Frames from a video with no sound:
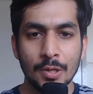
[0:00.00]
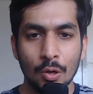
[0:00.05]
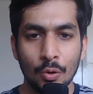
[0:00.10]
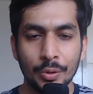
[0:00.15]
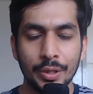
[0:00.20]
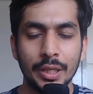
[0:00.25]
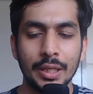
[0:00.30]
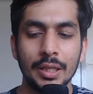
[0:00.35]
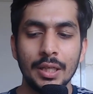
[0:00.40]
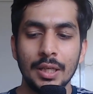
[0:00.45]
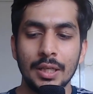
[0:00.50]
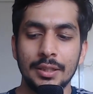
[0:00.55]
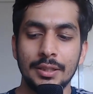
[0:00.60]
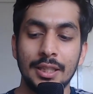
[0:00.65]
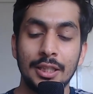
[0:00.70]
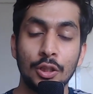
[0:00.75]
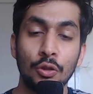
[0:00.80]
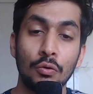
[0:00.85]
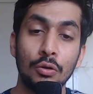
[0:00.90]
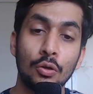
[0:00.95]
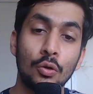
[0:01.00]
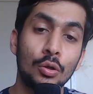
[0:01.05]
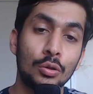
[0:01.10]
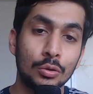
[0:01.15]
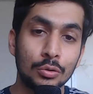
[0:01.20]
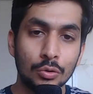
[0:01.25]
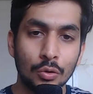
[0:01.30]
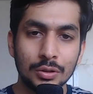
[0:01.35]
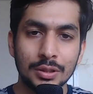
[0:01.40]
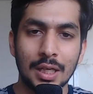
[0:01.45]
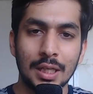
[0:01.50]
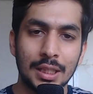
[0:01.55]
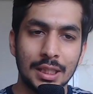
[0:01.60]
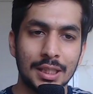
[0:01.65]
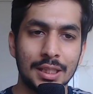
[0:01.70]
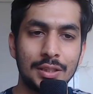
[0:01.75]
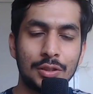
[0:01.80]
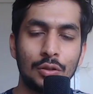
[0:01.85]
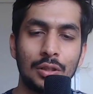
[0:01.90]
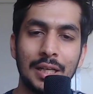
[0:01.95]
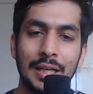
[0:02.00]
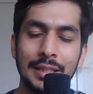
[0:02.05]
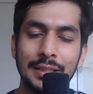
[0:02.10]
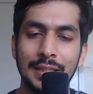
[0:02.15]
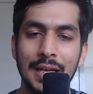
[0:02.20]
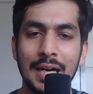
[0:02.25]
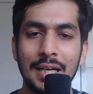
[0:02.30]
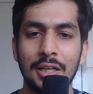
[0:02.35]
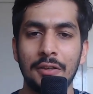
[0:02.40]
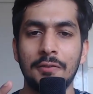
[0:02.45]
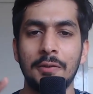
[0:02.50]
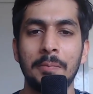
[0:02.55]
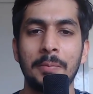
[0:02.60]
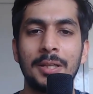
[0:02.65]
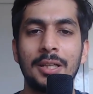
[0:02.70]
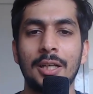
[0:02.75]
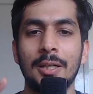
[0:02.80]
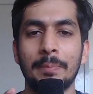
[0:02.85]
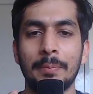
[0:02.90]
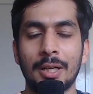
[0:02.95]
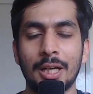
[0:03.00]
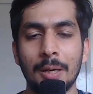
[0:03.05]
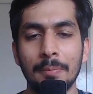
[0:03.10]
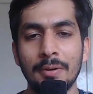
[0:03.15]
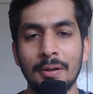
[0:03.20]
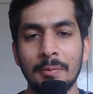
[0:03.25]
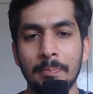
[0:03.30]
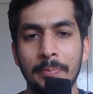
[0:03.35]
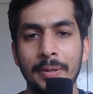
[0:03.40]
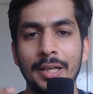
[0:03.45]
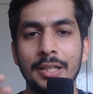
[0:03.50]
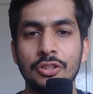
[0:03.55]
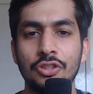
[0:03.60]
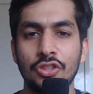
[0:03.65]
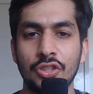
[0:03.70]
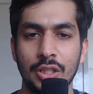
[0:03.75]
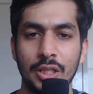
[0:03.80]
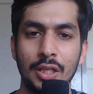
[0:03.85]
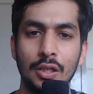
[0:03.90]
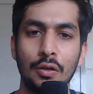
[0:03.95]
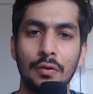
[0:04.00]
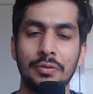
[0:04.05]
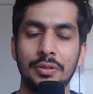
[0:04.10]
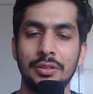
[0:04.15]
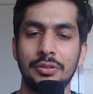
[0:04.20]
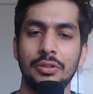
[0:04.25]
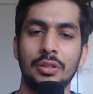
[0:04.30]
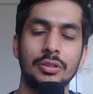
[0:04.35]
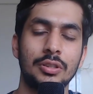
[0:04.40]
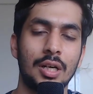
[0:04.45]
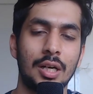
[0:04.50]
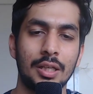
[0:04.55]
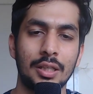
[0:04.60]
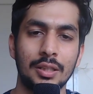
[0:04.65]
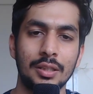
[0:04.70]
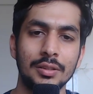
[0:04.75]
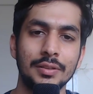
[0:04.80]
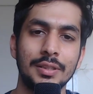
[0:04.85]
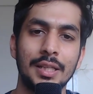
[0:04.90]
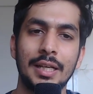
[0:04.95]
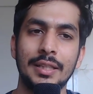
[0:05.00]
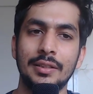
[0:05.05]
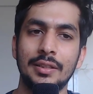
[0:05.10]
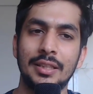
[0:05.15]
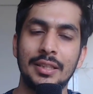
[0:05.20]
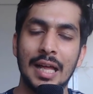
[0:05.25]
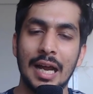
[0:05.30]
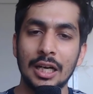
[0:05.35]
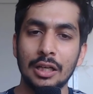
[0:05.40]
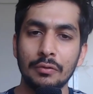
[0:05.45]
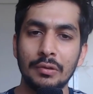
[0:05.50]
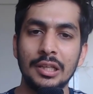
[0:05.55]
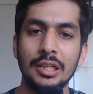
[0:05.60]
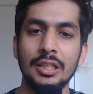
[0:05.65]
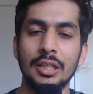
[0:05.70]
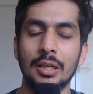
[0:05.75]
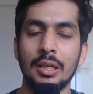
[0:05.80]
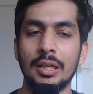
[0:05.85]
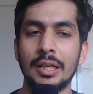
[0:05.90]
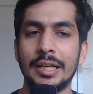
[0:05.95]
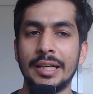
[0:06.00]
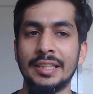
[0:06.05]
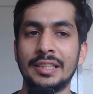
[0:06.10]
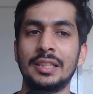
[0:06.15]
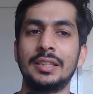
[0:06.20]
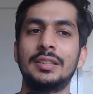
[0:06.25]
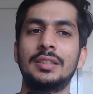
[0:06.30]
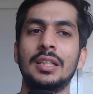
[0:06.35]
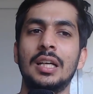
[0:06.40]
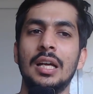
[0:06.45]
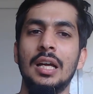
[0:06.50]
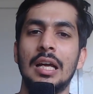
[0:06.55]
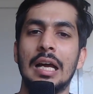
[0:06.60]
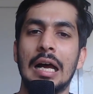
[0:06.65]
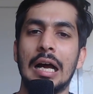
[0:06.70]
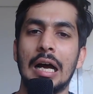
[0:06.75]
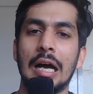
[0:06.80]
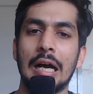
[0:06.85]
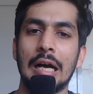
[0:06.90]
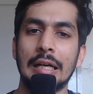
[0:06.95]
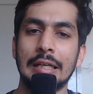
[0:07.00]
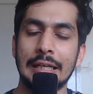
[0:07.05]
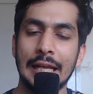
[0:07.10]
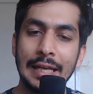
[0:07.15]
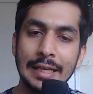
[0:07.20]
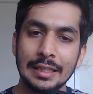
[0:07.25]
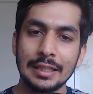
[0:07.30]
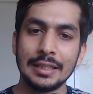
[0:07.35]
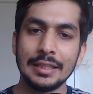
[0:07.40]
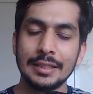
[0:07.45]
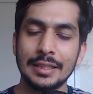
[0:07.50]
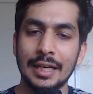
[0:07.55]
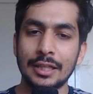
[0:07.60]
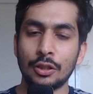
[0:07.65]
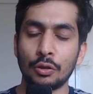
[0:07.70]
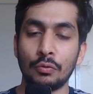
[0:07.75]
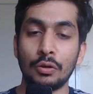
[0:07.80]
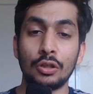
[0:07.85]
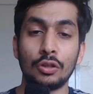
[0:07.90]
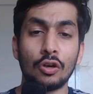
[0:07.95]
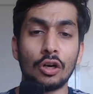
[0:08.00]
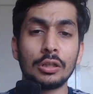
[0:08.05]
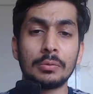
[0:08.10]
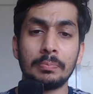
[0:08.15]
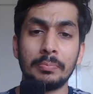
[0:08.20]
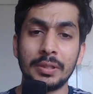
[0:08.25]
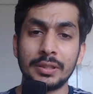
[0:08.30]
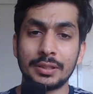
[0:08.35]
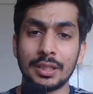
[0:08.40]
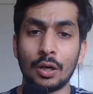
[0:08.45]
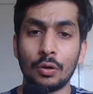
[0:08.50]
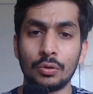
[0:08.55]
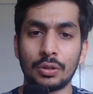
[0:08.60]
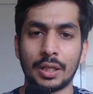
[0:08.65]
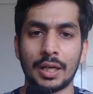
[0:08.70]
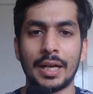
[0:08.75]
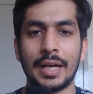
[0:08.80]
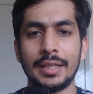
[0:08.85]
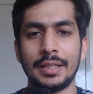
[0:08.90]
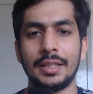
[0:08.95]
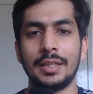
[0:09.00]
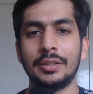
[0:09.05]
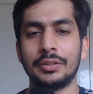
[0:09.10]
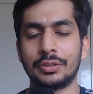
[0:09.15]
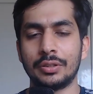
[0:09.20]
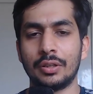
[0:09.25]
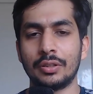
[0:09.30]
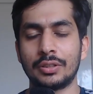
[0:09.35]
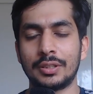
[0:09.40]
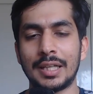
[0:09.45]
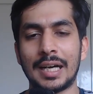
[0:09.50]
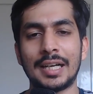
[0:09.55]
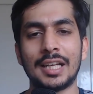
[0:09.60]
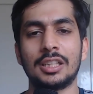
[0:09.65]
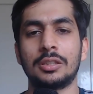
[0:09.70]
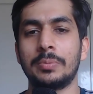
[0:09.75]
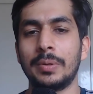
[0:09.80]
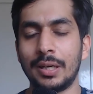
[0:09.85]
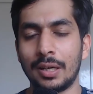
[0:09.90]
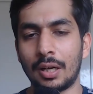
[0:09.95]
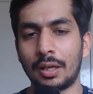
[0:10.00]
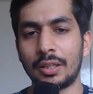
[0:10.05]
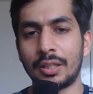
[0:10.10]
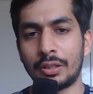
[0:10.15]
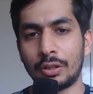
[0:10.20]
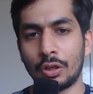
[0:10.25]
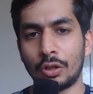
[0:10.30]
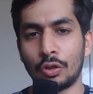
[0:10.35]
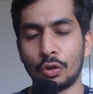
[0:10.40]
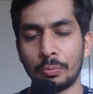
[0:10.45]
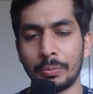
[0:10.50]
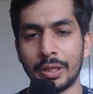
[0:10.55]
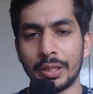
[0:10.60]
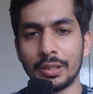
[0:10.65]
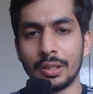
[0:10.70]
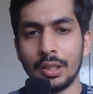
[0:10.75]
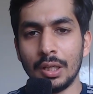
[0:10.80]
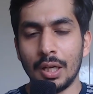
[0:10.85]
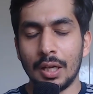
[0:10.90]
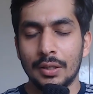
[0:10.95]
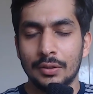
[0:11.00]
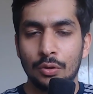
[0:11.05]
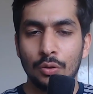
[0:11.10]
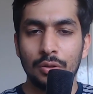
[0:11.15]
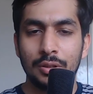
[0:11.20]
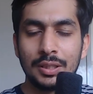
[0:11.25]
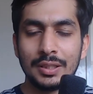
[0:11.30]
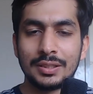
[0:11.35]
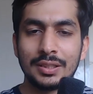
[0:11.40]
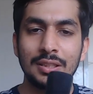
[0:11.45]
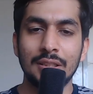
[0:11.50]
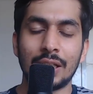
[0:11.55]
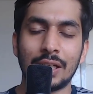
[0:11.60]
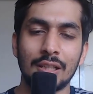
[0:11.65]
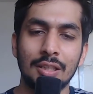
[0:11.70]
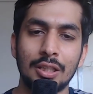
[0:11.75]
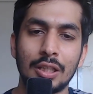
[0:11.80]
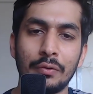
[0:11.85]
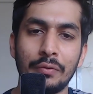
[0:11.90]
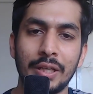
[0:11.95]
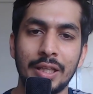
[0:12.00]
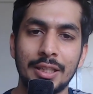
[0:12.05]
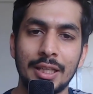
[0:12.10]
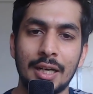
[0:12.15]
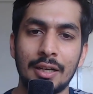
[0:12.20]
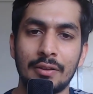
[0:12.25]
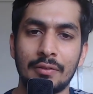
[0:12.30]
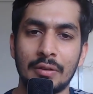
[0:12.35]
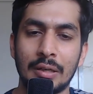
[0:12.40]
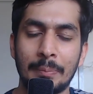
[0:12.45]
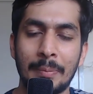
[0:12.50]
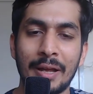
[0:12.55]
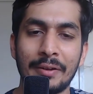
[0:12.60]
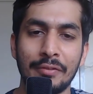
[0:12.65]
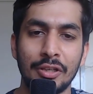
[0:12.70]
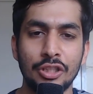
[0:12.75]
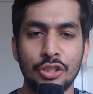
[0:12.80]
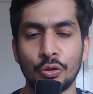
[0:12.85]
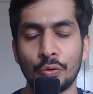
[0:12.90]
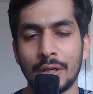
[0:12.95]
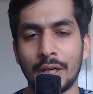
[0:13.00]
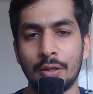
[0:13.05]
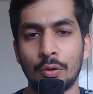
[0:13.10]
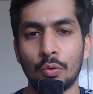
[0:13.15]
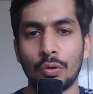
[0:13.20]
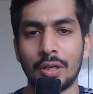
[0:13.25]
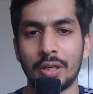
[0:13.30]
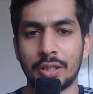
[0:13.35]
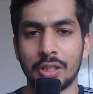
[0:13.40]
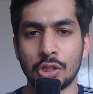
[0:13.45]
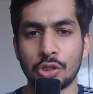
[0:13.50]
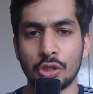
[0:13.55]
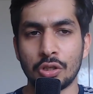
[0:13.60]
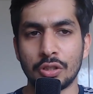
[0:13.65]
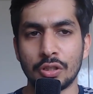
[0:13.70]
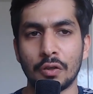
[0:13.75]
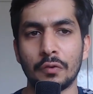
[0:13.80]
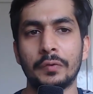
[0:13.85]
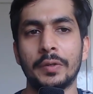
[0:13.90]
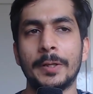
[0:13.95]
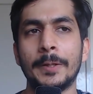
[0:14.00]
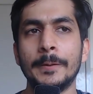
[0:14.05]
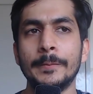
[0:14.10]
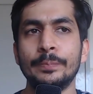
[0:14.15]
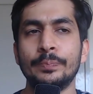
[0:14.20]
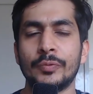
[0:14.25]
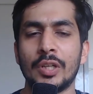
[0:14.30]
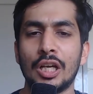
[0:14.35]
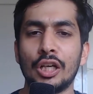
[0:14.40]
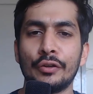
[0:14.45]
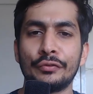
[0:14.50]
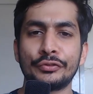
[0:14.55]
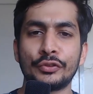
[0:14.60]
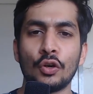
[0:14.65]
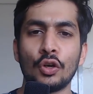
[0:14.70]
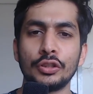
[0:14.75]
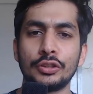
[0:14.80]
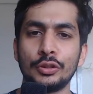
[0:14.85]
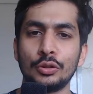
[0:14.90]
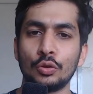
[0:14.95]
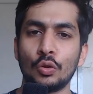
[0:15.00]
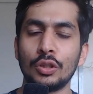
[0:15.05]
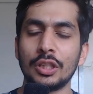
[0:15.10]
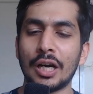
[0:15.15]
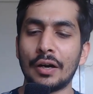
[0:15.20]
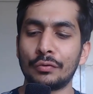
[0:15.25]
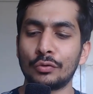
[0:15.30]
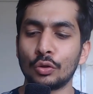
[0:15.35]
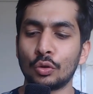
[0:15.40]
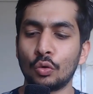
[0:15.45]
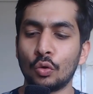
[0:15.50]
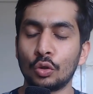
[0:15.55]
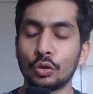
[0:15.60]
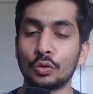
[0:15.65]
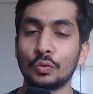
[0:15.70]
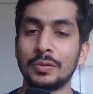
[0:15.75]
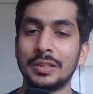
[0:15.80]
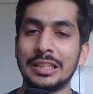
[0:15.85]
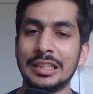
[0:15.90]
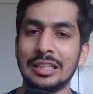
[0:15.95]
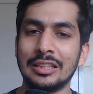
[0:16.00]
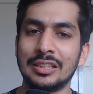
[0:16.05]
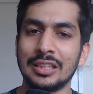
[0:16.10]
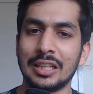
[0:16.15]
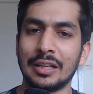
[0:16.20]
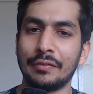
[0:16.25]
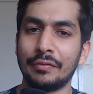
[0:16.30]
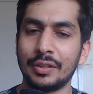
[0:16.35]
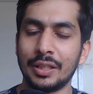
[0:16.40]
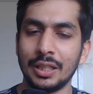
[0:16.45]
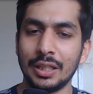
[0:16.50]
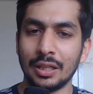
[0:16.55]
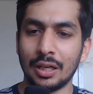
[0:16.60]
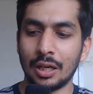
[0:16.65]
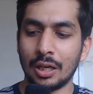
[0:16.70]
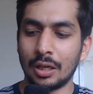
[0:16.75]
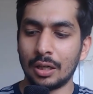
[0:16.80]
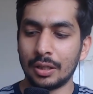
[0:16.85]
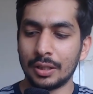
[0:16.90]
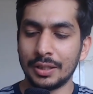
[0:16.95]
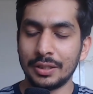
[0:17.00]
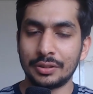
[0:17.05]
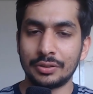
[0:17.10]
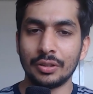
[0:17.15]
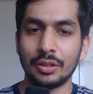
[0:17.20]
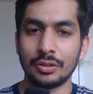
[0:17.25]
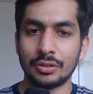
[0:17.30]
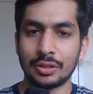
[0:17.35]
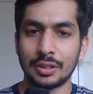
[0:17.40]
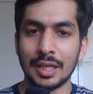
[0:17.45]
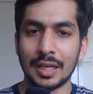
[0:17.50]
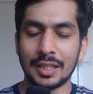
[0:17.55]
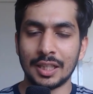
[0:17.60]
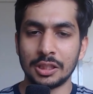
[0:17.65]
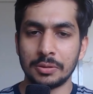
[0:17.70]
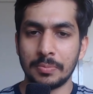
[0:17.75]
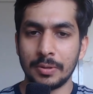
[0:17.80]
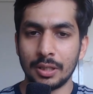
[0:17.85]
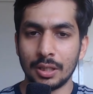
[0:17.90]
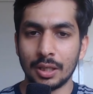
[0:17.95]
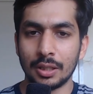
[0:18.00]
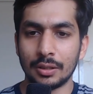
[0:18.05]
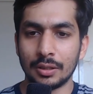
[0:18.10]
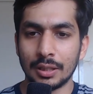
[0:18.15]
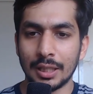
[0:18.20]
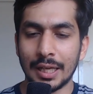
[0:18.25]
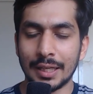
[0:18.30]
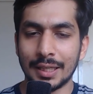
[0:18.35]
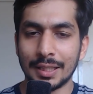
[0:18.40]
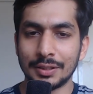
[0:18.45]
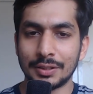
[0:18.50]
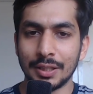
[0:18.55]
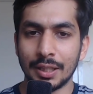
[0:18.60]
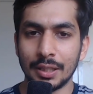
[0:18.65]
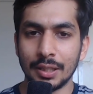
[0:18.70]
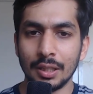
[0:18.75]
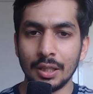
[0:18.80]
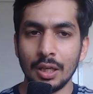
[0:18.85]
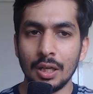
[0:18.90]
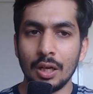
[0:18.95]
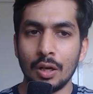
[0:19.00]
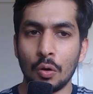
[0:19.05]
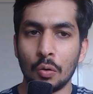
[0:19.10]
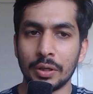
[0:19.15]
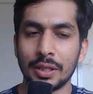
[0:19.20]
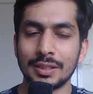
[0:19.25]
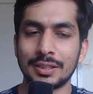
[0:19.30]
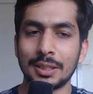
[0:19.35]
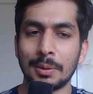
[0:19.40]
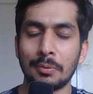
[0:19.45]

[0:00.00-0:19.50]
Okay, then you will go to those articles. So like that, it will become a big chain of research articles, and that way it is likely that you will not miss out any research that has been done in your domain. So this is another way that by which you can do literature survey. And of course, you don't have to go through each and every research that has been done. Like I said, okay, some